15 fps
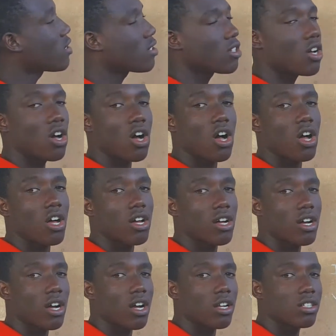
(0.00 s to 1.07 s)
saw
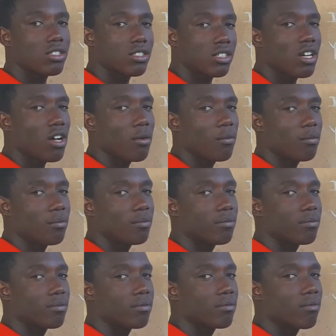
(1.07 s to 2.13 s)
Tom.
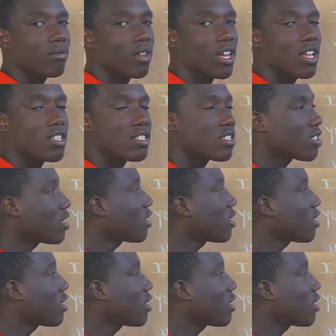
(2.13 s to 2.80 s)
It's